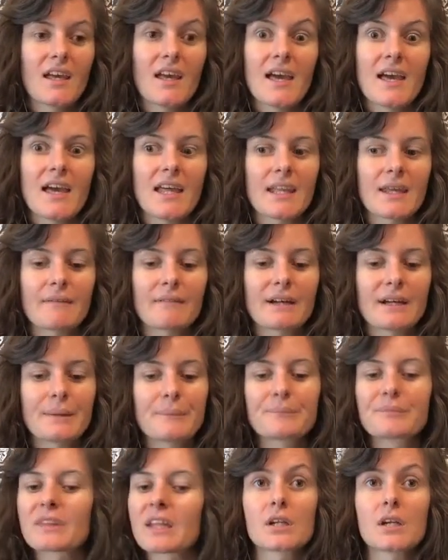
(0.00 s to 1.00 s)

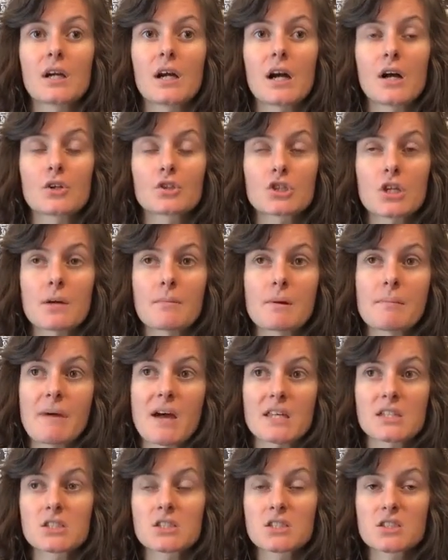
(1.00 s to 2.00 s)
Anyway, I'll try my
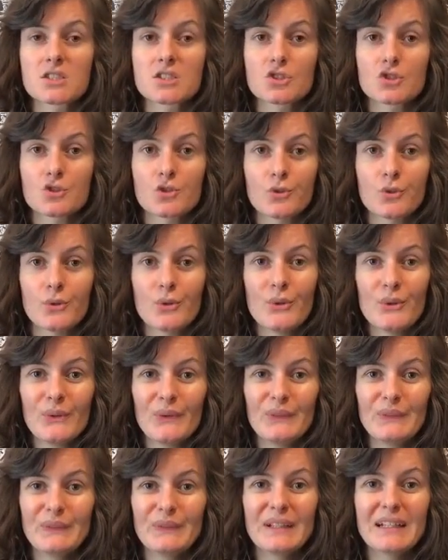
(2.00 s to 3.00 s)
best
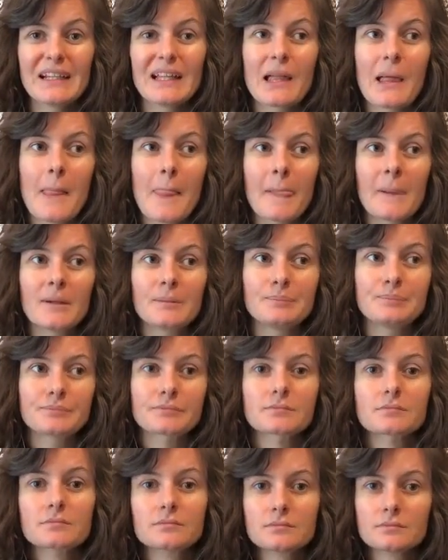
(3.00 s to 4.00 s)
to
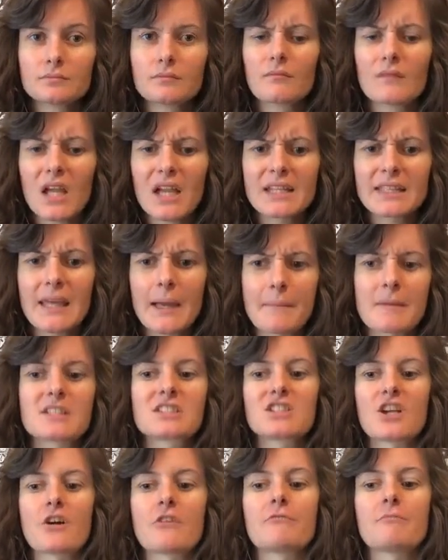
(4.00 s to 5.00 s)
get my
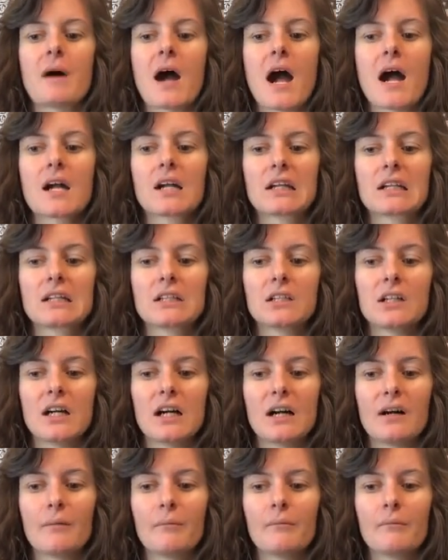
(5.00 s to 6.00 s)
stuff back.
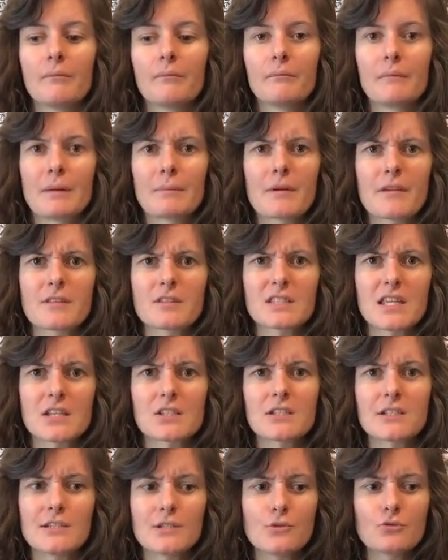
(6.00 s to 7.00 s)
My brother's
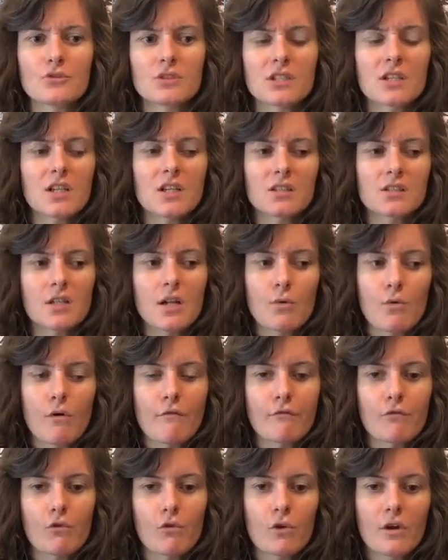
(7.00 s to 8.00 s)
actually using it, I don't know
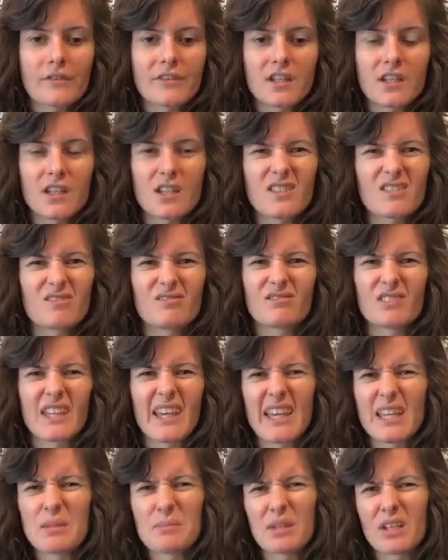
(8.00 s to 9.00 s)
what for, I think he's
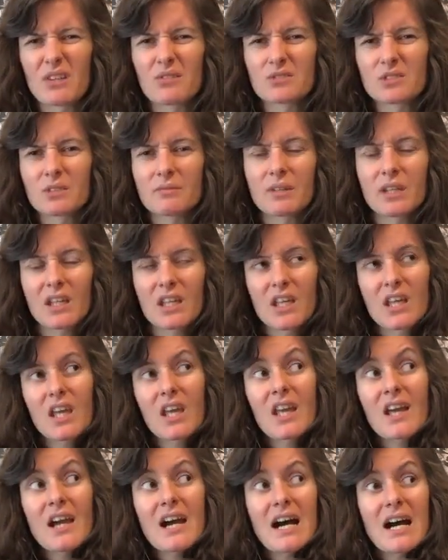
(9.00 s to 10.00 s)
gaming or something.
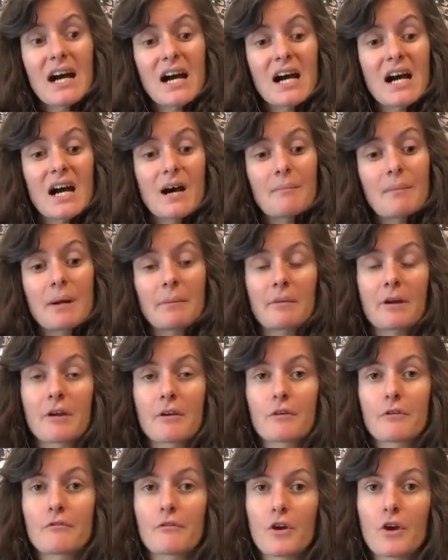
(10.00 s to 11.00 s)
My
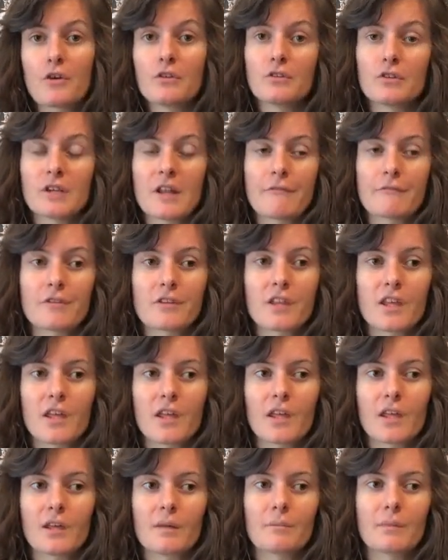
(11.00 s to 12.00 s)
microphone and
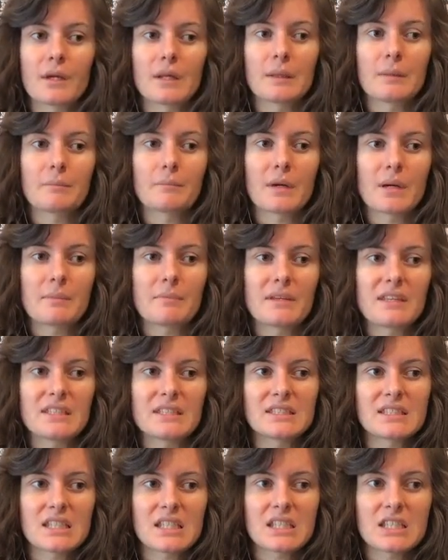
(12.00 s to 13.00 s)
everything, my
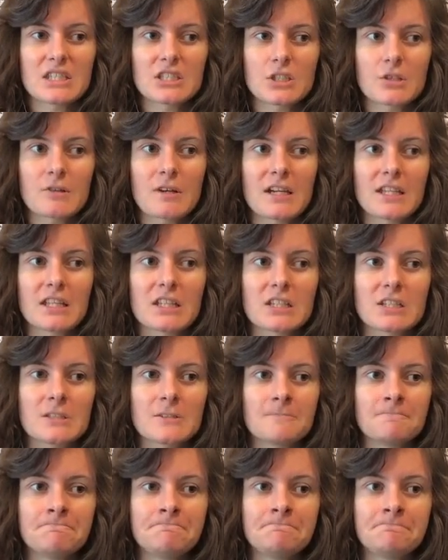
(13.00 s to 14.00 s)
PC, so I
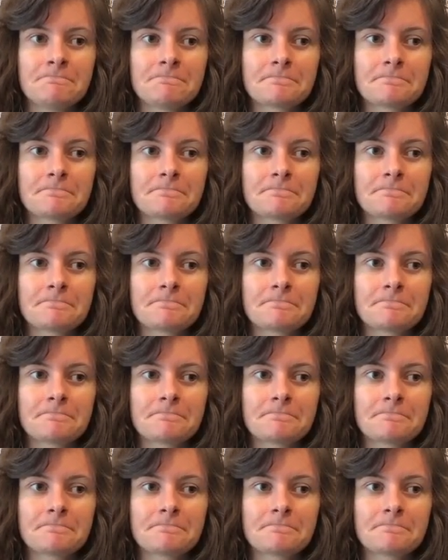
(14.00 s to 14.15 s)
can